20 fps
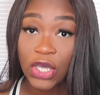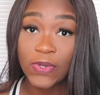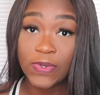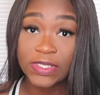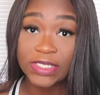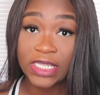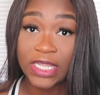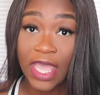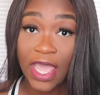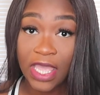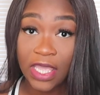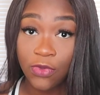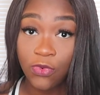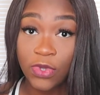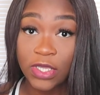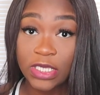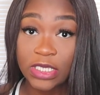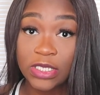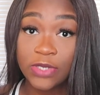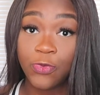
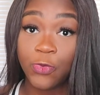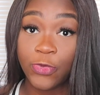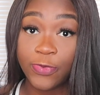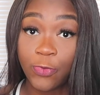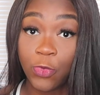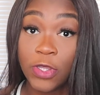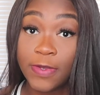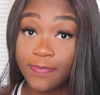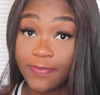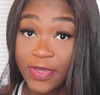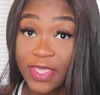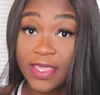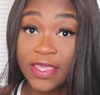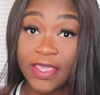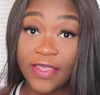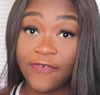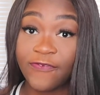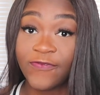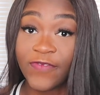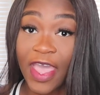would
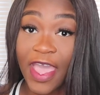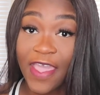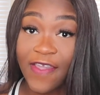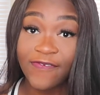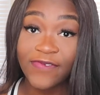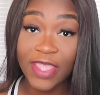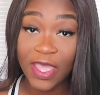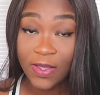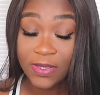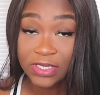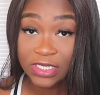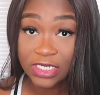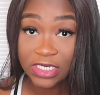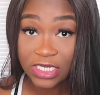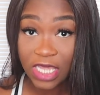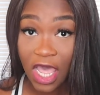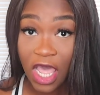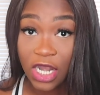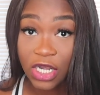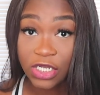be
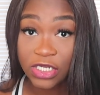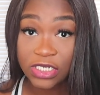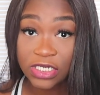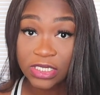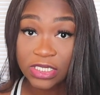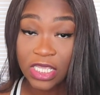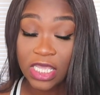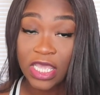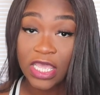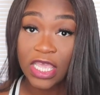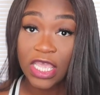$5,000